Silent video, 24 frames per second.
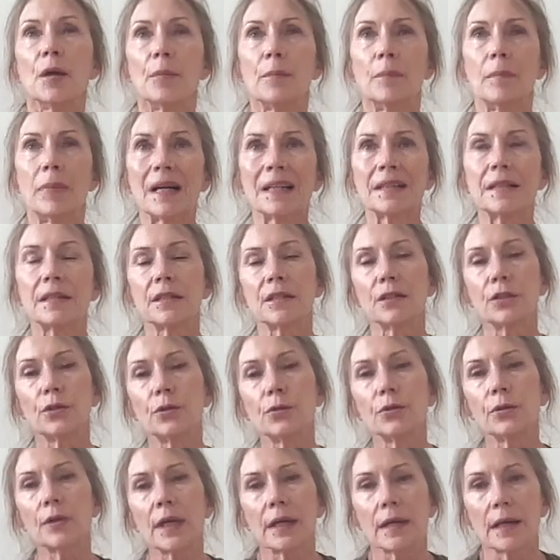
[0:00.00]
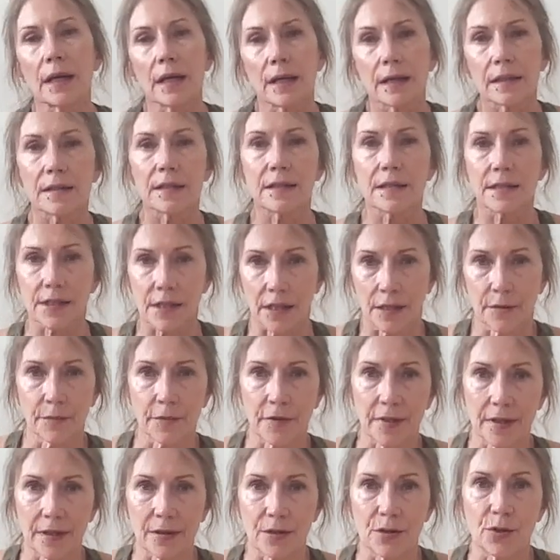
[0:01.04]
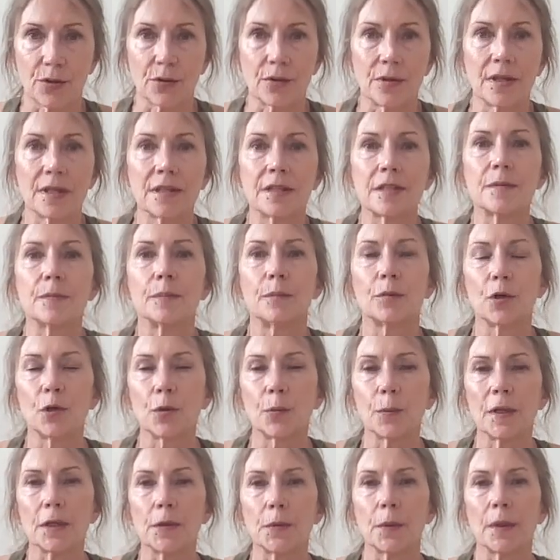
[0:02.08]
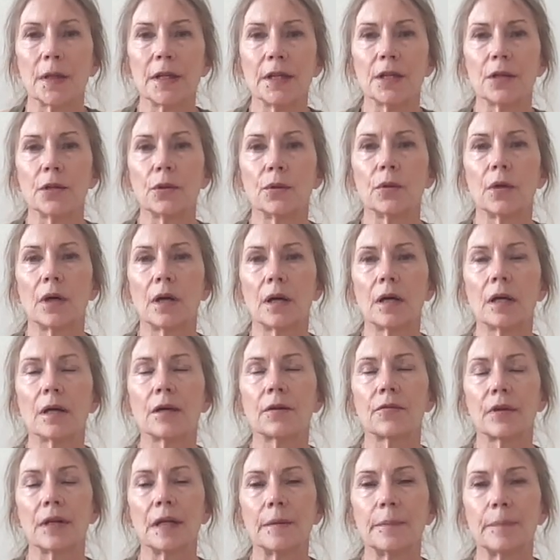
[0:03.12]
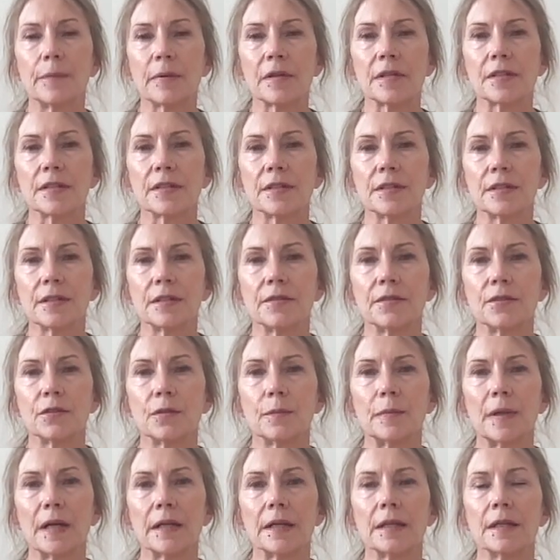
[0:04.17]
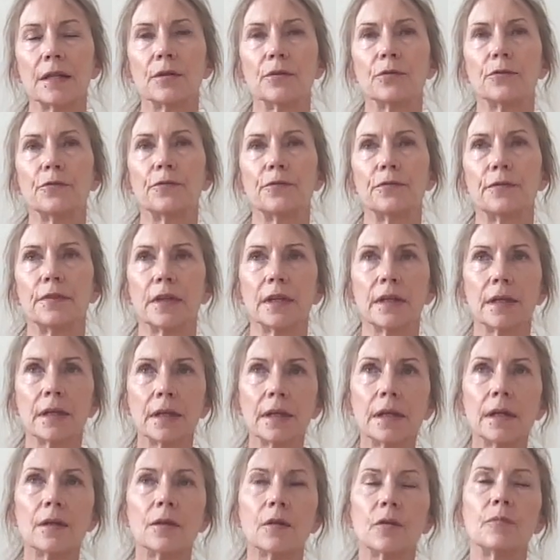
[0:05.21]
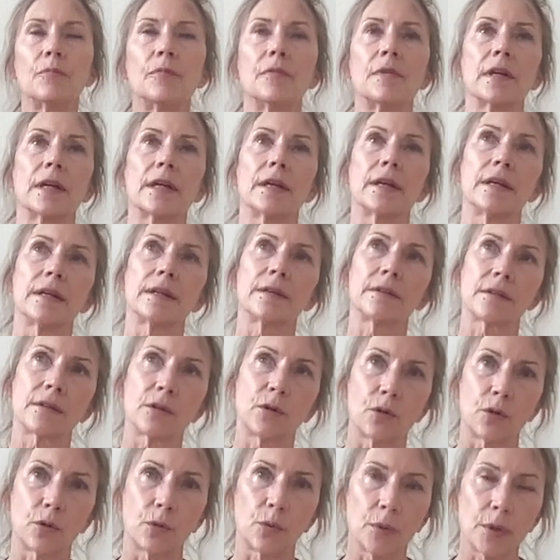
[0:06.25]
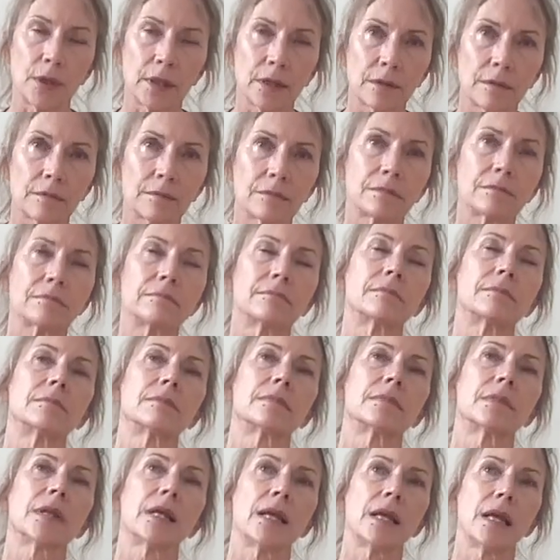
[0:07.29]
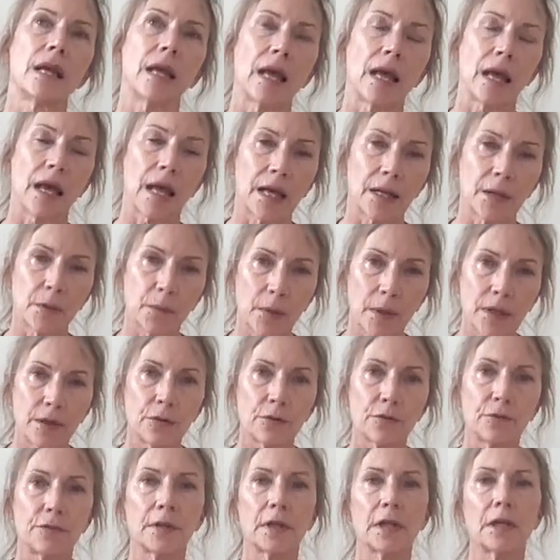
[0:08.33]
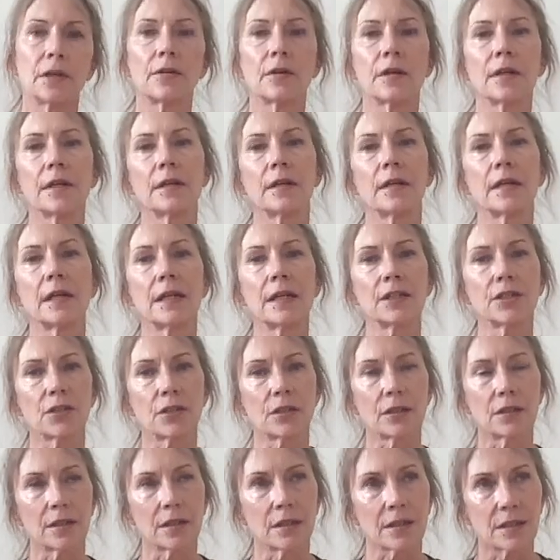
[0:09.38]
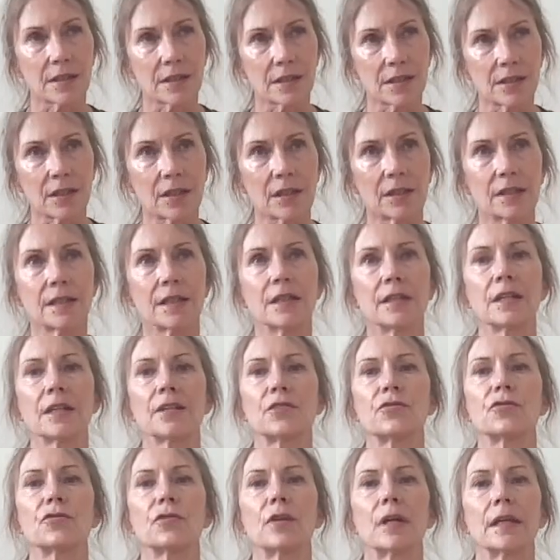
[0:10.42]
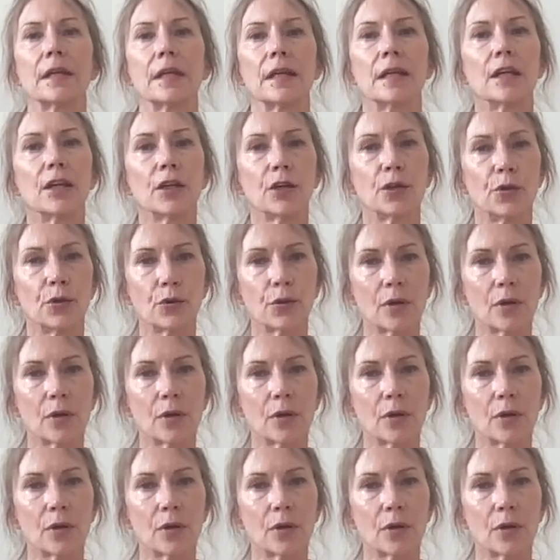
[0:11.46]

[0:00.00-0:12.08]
But you can add something to this moment when you are really present in your body. You feel your breath going, and when you feel your inhalation starting naturally, you